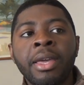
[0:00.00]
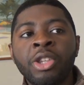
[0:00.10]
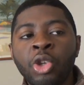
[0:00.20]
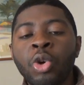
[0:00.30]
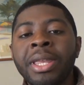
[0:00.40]

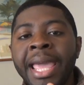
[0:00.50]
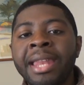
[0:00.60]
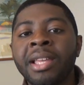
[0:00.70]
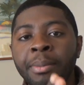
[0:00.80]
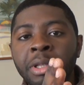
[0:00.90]
you can
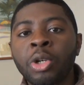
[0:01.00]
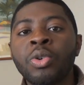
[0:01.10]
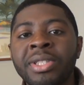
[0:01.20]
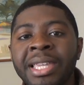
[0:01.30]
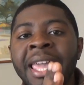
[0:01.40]
end up
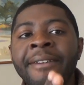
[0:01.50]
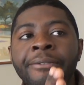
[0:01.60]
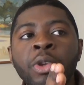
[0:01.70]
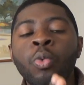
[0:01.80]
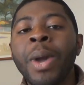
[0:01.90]
losing
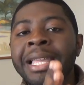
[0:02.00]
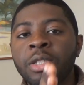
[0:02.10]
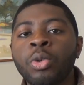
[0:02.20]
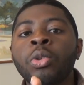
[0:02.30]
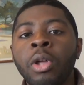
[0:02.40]
if you
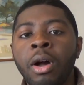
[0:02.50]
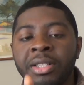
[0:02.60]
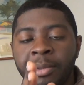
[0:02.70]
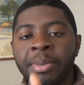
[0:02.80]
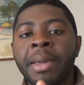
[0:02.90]
wait too
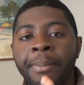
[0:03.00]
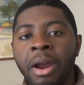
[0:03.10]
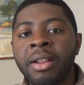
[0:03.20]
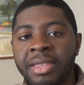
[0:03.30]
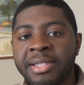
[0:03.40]
long to be a
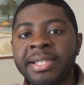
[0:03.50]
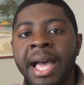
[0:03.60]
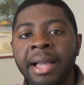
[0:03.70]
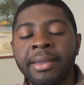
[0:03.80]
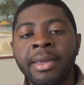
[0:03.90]
part of the
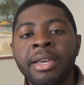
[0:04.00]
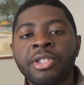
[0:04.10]
stock.